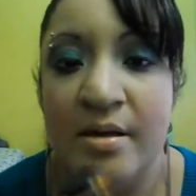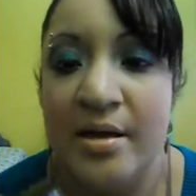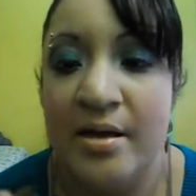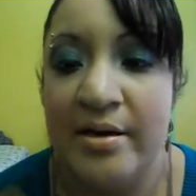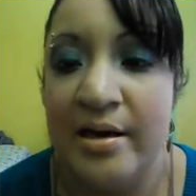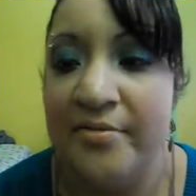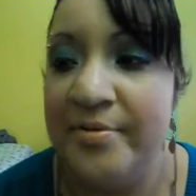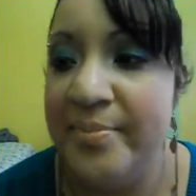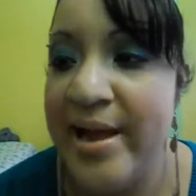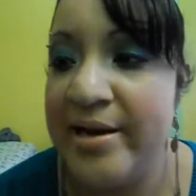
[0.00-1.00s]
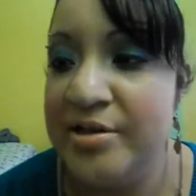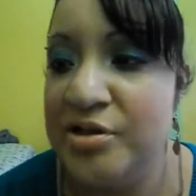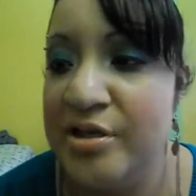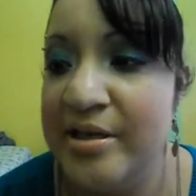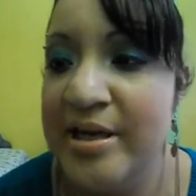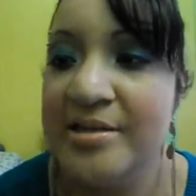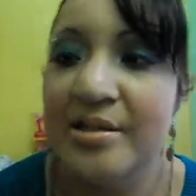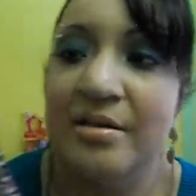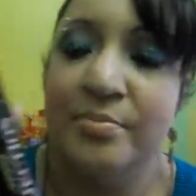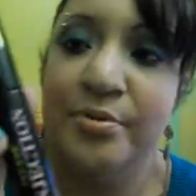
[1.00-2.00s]
and I love the packaging it has
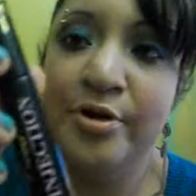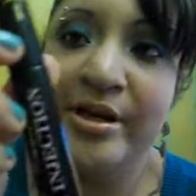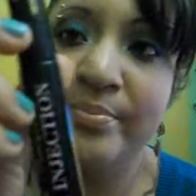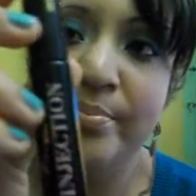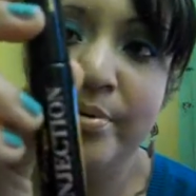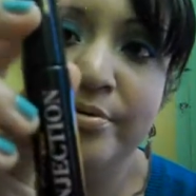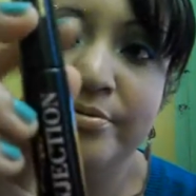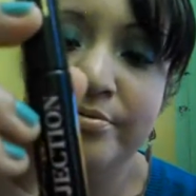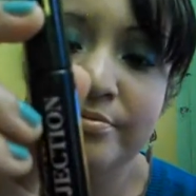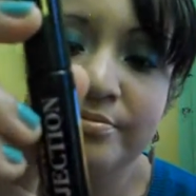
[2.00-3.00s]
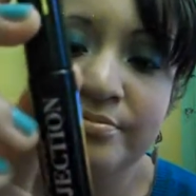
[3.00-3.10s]
like a pretty bow